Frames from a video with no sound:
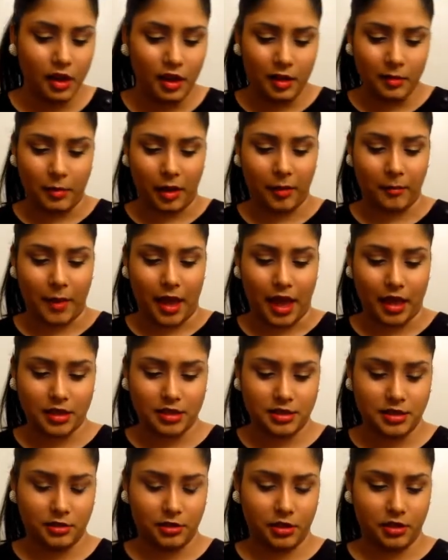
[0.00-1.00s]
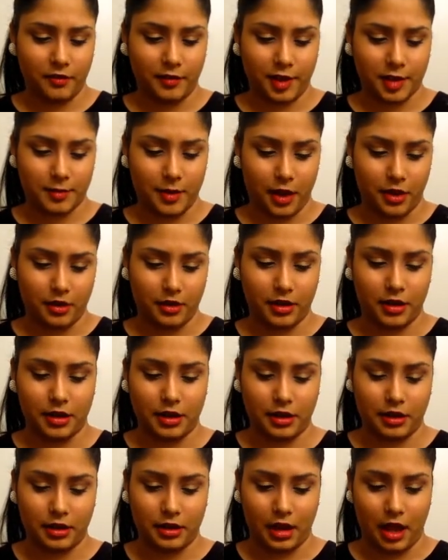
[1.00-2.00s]
My MAC Studio Fix Powder,
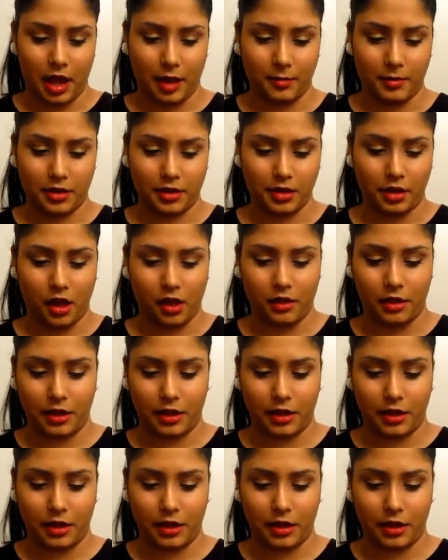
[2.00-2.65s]
and I'm in the color